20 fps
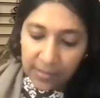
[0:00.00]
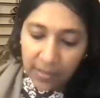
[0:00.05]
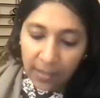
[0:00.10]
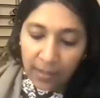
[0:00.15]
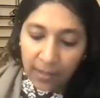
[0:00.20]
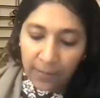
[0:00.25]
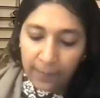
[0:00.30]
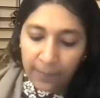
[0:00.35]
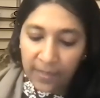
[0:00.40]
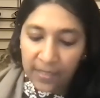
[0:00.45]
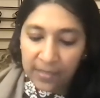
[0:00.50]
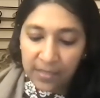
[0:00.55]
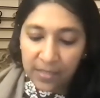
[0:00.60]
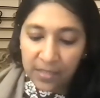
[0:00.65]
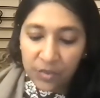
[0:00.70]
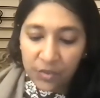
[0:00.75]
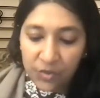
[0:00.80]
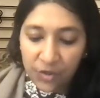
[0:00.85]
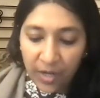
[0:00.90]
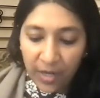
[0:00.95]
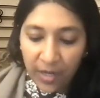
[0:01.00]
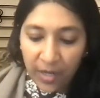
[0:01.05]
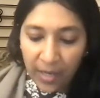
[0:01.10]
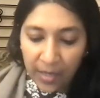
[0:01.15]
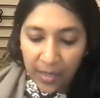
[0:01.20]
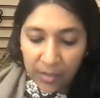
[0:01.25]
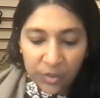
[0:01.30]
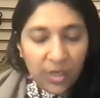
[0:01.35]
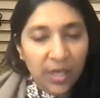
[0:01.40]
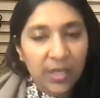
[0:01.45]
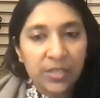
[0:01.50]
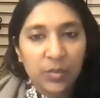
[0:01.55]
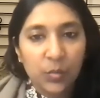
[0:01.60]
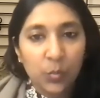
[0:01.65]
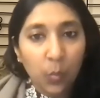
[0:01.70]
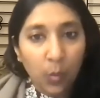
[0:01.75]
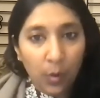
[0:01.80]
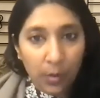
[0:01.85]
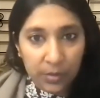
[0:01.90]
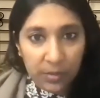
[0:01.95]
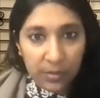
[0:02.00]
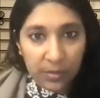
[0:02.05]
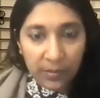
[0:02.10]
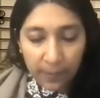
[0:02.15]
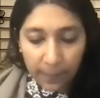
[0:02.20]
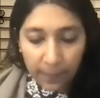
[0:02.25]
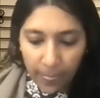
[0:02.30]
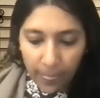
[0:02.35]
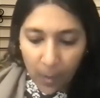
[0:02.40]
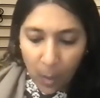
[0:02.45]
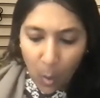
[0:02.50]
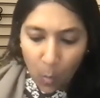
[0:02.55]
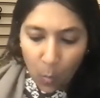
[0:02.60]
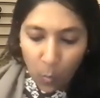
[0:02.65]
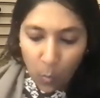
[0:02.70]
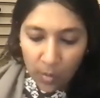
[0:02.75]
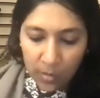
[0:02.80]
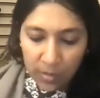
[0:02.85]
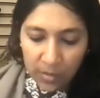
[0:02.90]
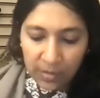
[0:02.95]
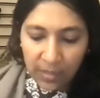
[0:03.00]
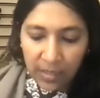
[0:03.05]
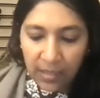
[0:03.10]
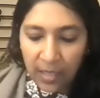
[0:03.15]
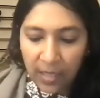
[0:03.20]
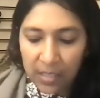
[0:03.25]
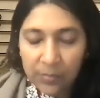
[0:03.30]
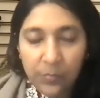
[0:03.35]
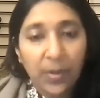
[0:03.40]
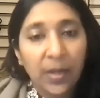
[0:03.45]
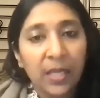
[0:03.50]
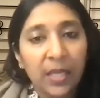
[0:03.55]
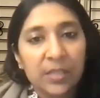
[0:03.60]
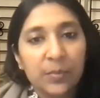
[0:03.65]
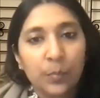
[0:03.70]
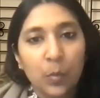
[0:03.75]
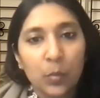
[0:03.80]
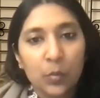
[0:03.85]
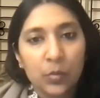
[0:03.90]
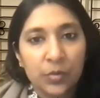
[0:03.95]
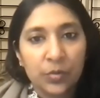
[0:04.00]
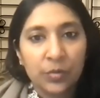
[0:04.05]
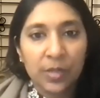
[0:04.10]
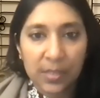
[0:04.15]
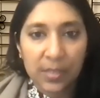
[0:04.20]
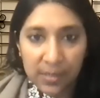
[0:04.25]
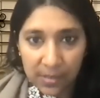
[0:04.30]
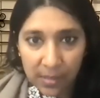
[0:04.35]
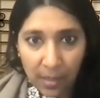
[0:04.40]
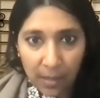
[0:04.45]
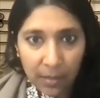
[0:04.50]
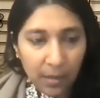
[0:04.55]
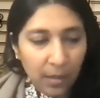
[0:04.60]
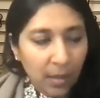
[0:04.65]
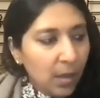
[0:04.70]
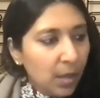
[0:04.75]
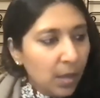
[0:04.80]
It says drink energized water or water that has been exposed to the sun.